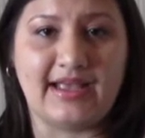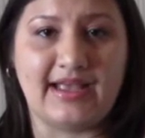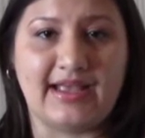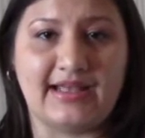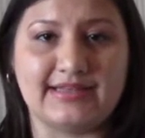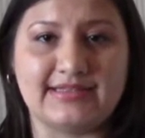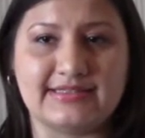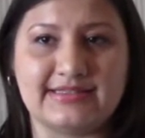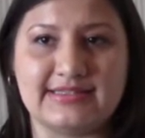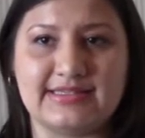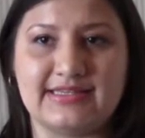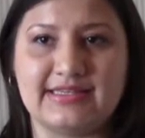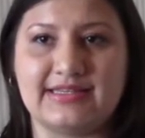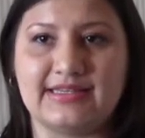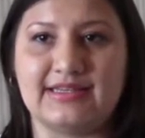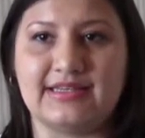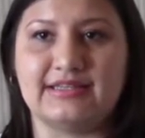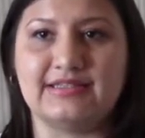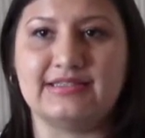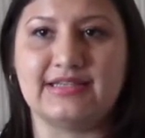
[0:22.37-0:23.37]
at
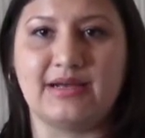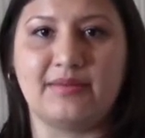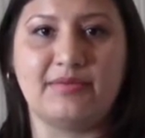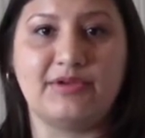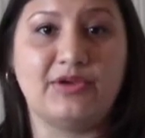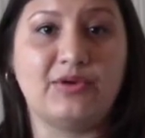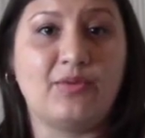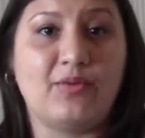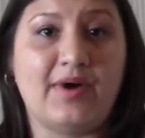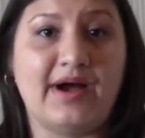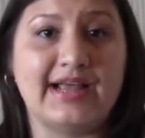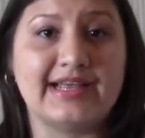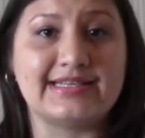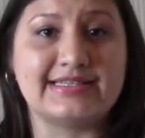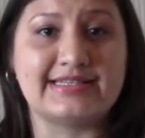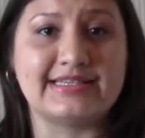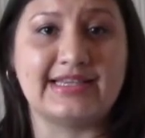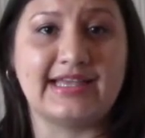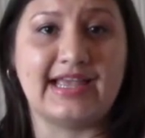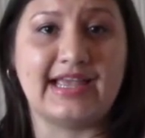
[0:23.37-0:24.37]
the
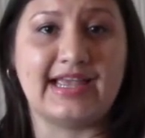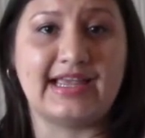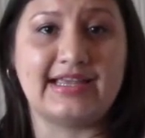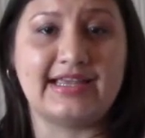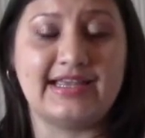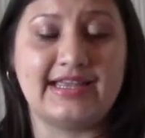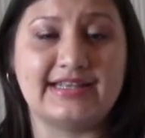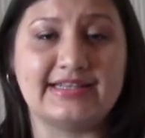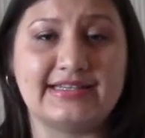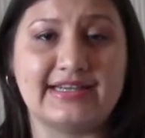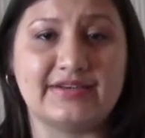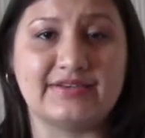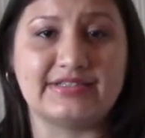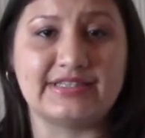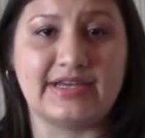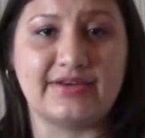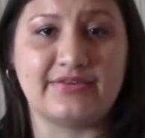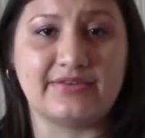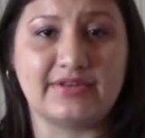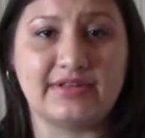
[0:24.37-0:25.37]
WYCA in
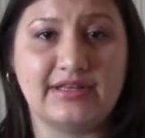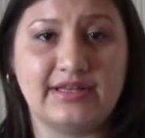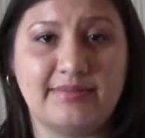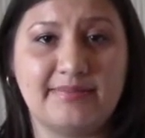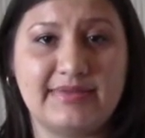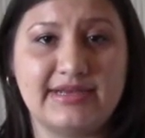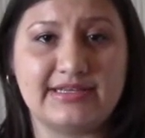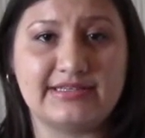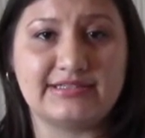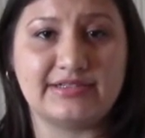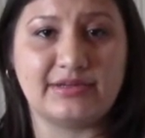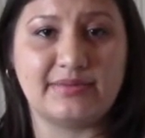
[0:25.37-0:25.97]
downtown Columbus.